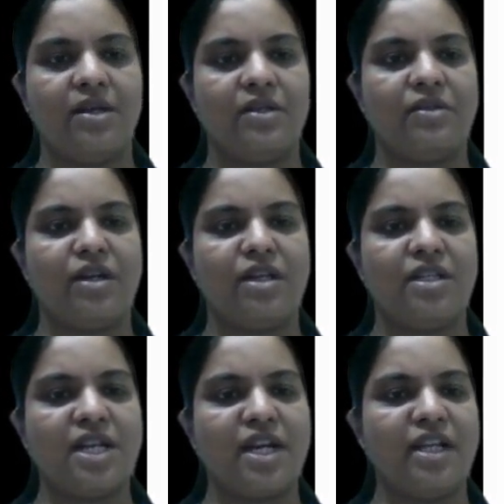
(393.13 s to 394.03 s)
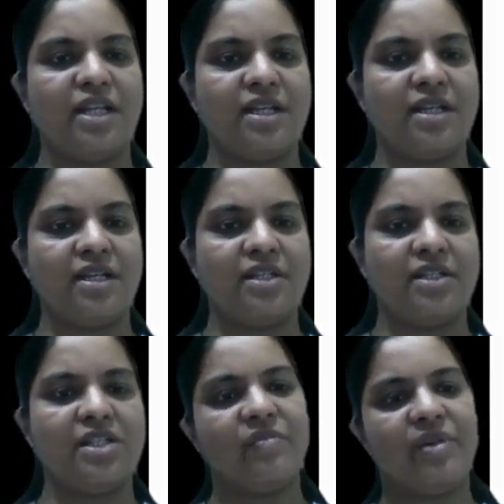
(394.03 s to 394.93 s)
So understanding the
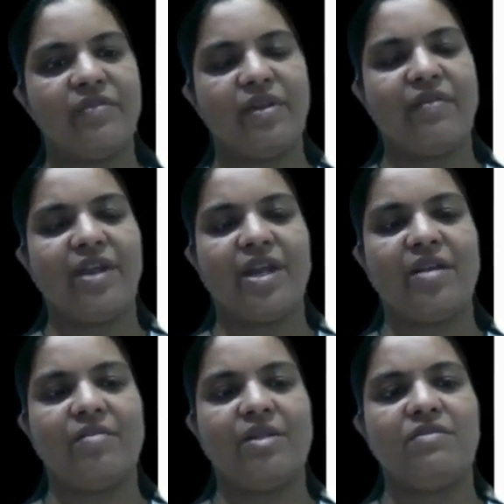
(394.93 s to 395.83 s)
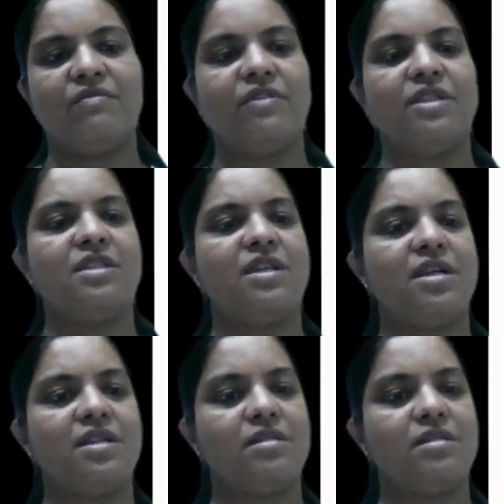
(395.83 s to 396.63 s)
relationship between variables, first chart is